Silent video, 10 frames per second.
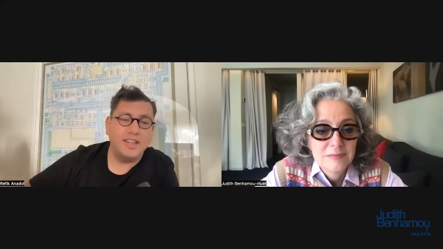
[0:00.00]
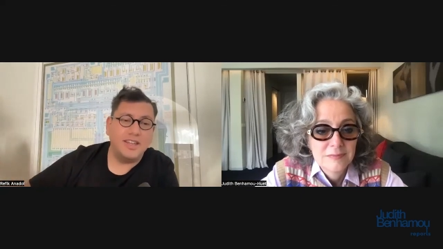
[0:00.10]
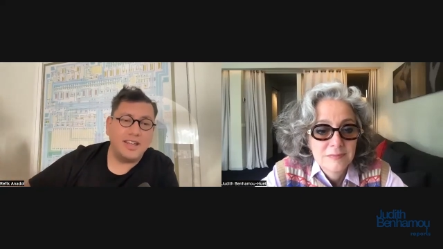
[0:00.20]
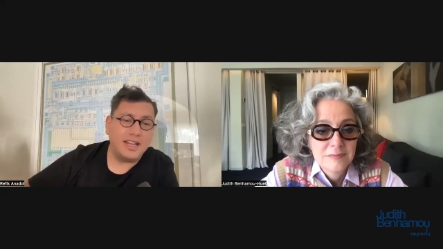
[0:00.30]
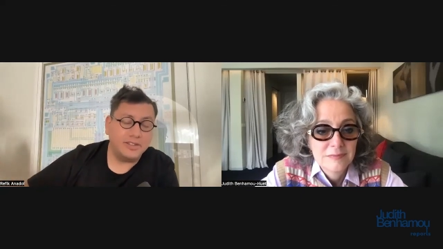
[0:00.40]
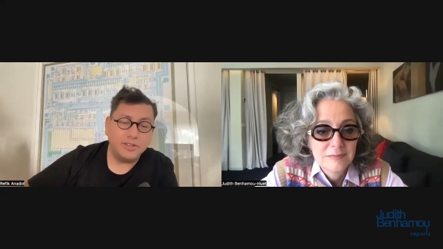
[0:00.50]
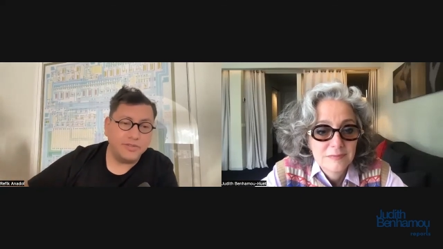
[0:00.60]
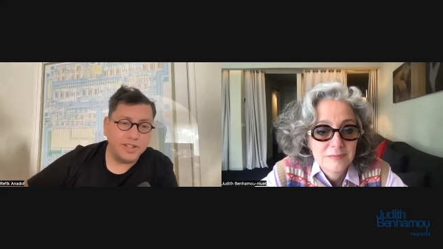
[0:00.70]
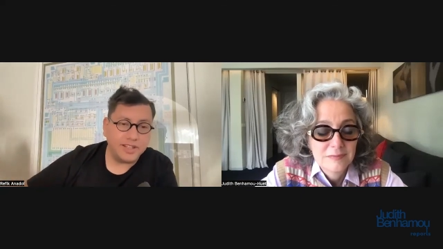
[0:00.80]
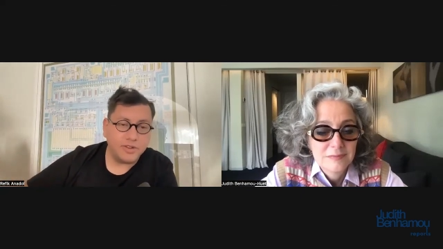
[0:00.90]
Speaker 1: mm. i don't
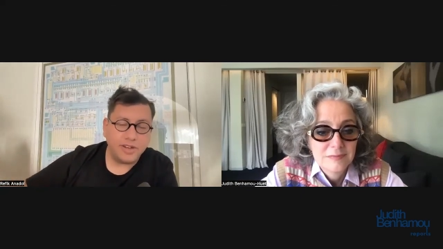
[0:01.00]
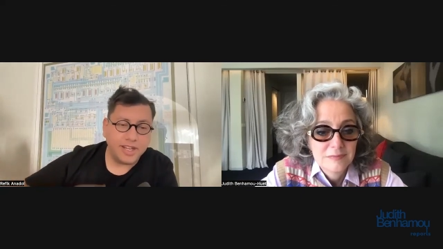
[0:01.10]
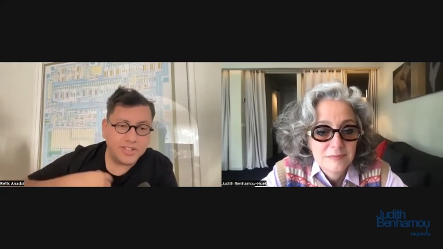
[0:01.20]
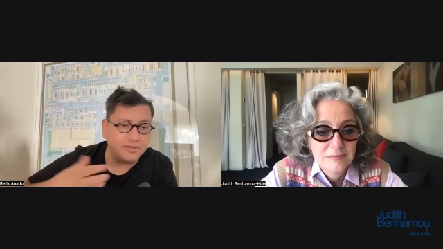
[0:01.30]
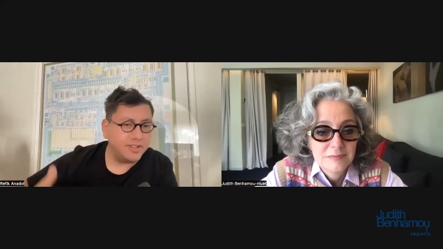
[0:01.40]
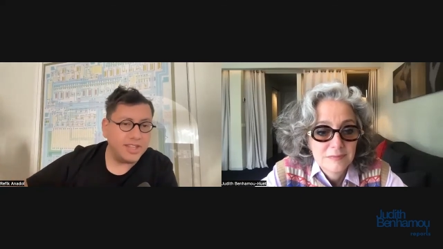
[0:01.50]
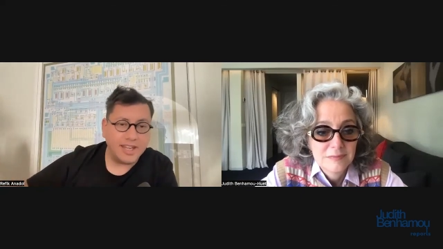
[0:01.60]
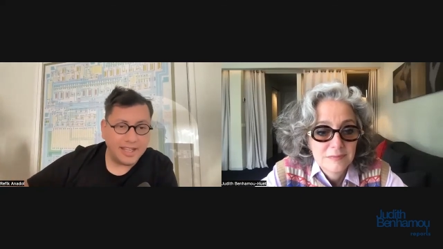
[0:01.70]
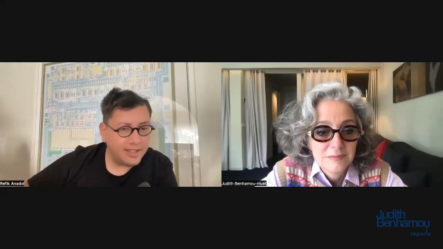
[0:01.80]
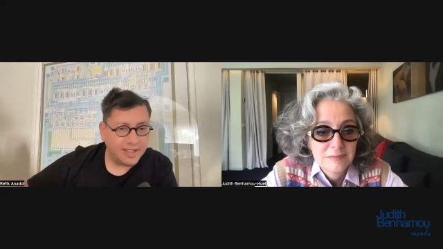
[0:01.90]
feel a connection with that
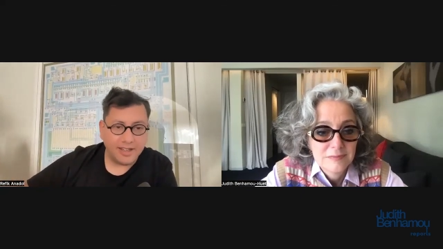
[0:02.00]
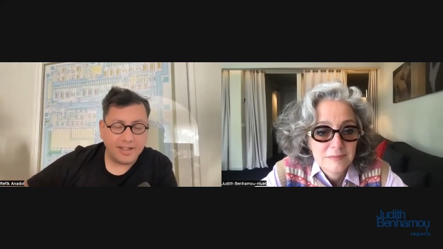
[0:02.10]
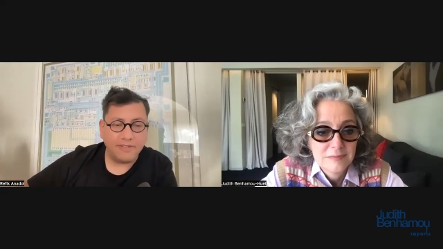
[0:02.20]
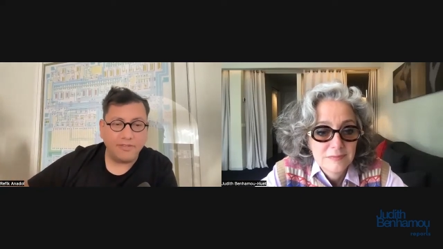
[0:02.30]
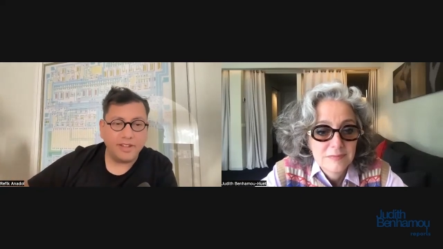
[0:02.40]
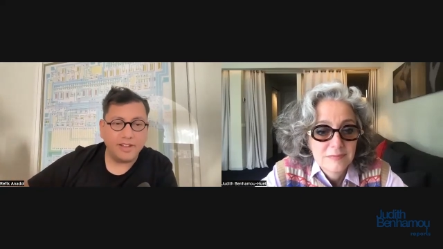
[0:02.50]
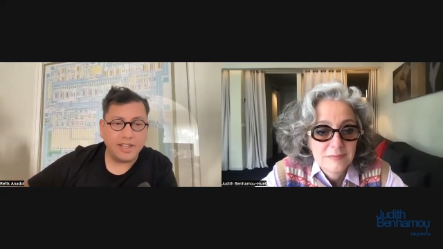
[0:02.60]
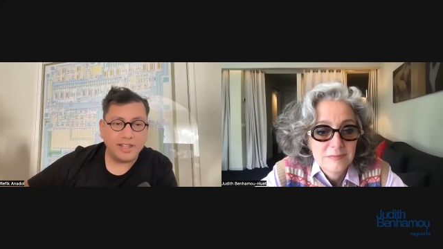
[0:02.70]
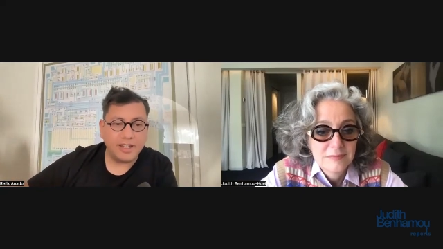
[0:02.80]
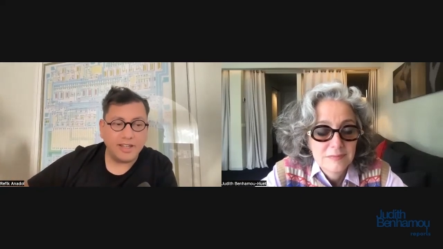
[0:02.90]
idea i feel
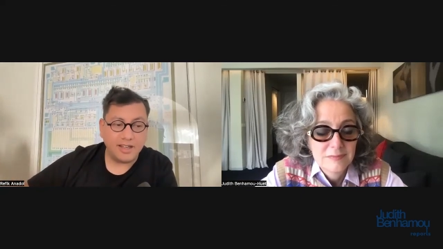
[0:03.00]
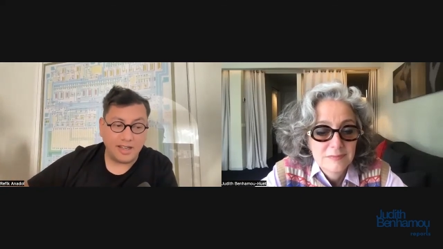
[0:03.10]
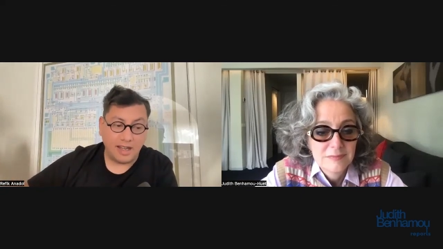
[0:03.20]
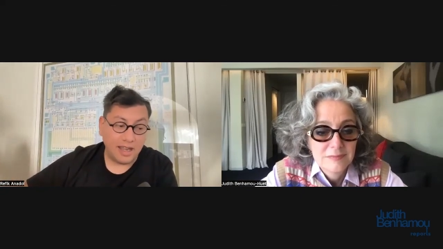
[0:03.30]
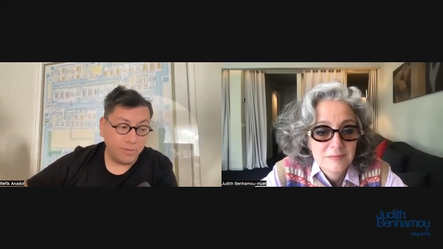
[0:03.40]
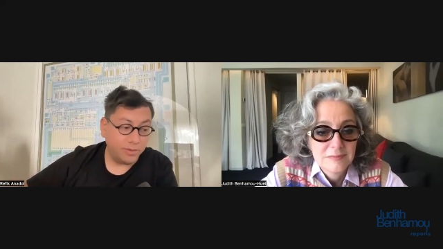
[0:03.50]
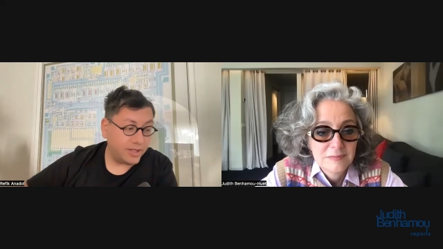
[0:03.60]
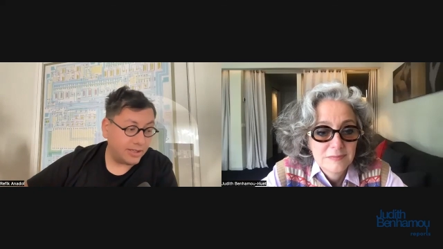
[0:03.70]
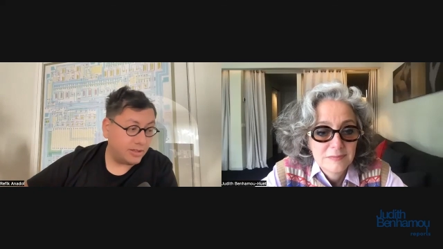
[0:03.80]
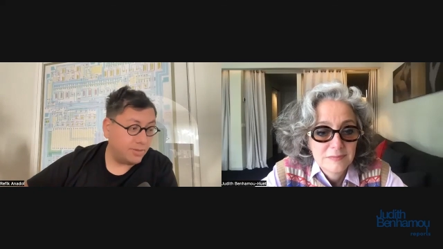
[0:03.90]
like i would
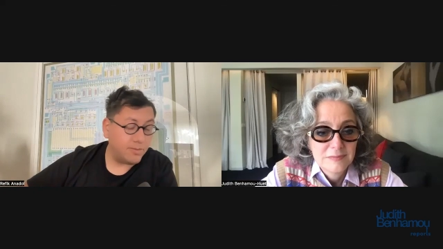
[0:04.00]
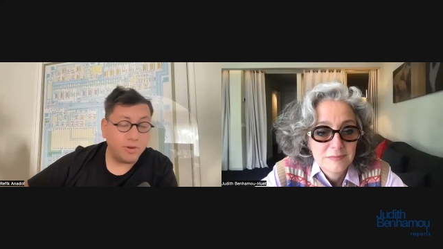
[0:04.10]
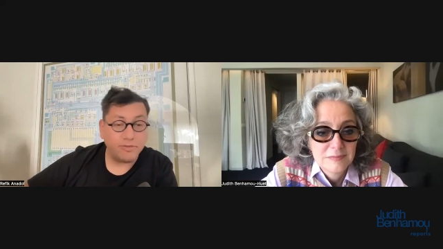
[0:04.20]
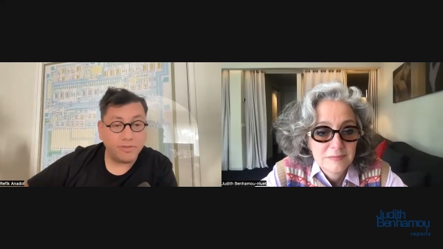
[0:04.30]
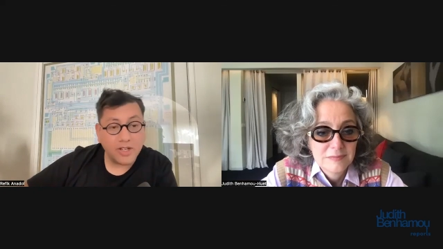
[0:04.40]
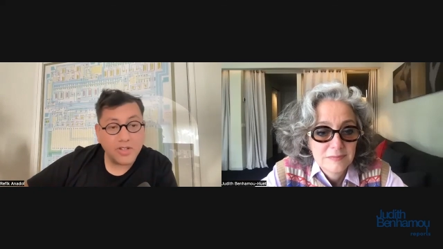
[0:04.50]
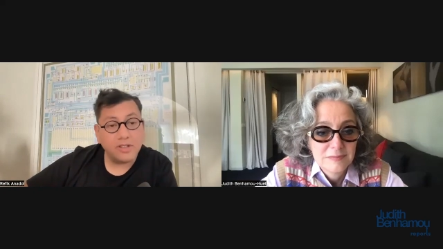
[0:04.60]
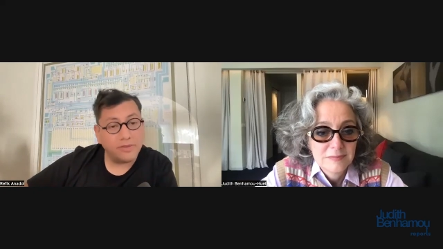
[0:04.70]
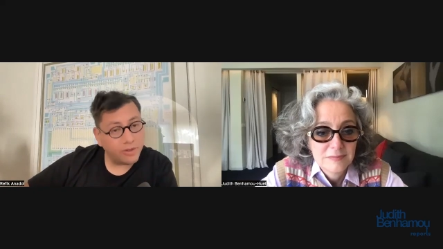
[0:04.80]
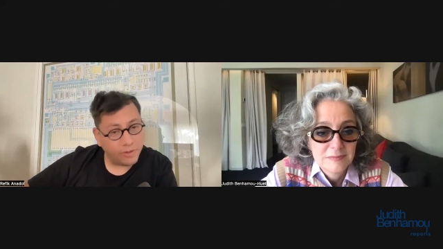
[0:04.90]
like to be more functional
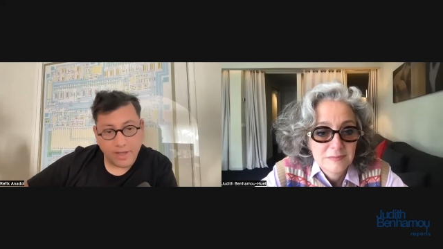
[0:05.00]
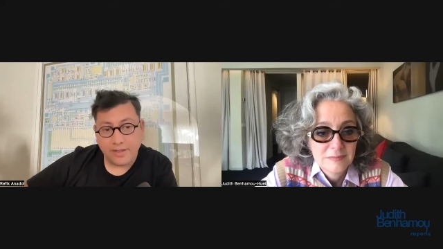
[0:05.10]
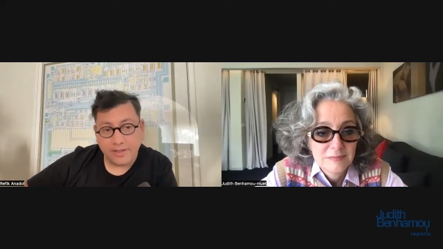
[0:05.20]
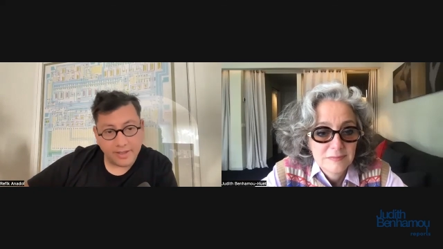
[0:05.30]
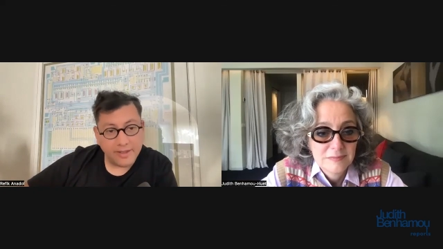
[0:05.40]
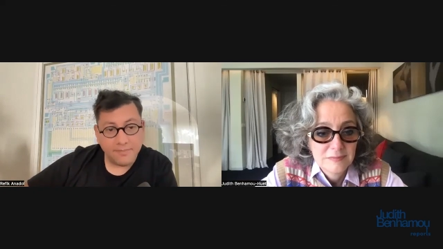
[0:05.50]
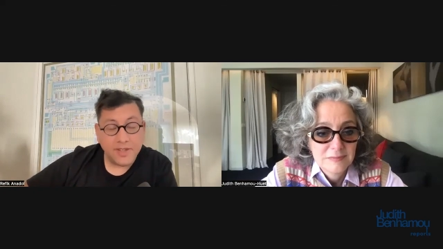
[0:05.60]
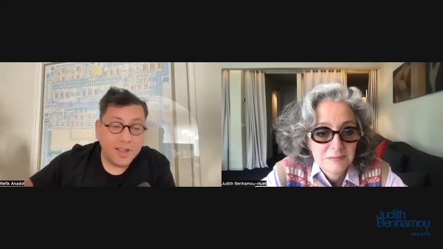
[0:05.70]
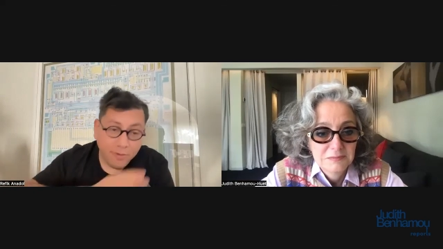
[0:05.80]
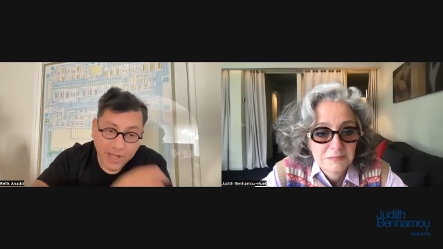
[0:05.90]
for humanity
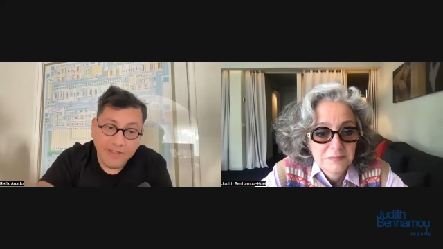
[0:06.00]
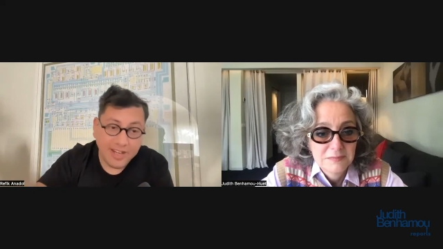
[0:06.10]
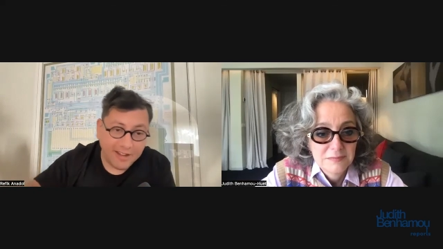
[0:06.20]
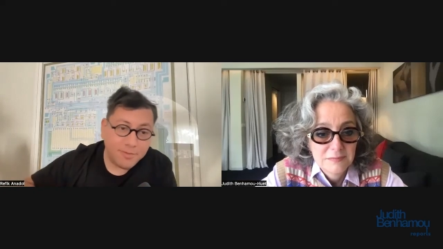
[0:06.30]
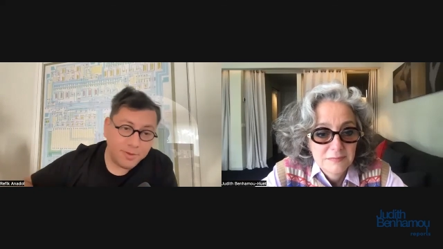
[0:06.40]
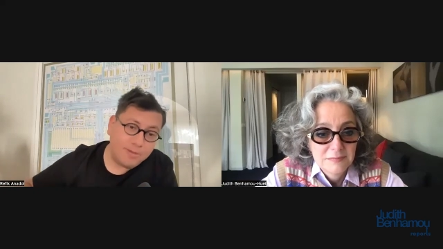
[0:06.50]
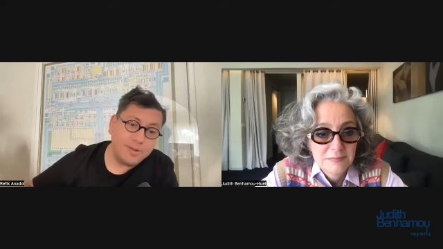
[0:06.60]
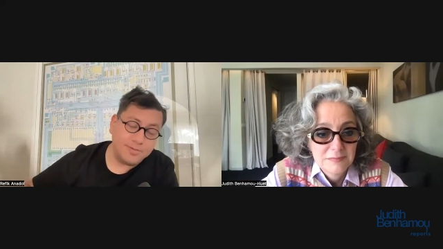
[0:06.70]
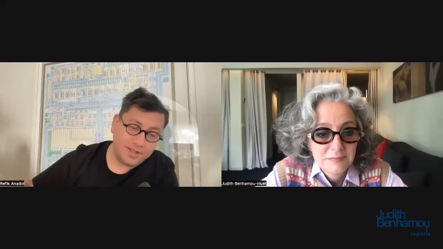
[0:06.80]
we have enough problems